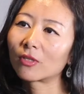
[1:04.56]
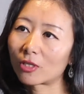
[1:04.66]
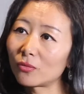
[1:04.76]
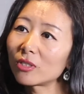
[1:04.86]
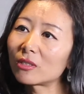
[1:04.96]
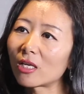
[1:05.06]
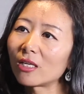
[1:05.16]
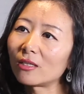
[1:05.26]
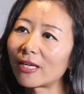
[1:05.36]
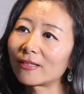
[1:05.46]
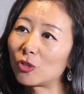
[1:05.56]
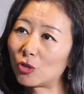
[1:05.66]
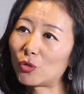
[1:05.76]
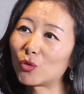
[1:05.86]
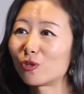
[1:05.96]
Can we say like
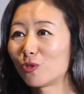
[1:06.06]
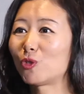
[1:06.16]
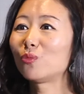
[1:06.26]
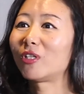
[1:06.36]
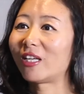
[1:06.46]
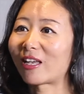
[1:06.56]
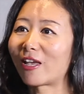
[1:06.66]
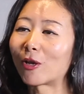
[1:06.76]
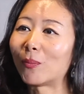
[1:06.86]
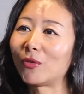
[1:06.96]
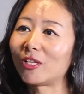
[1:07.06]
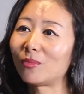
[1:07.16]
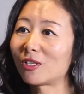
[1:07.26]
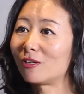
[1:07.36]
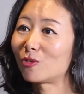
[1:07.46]
two consumer AI company
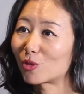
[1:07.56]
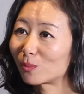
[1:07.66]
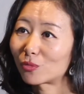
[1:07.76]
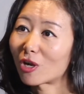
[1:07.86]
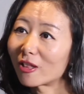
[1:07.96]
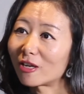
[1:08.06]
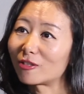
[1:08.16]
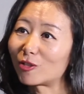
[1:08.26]
because your products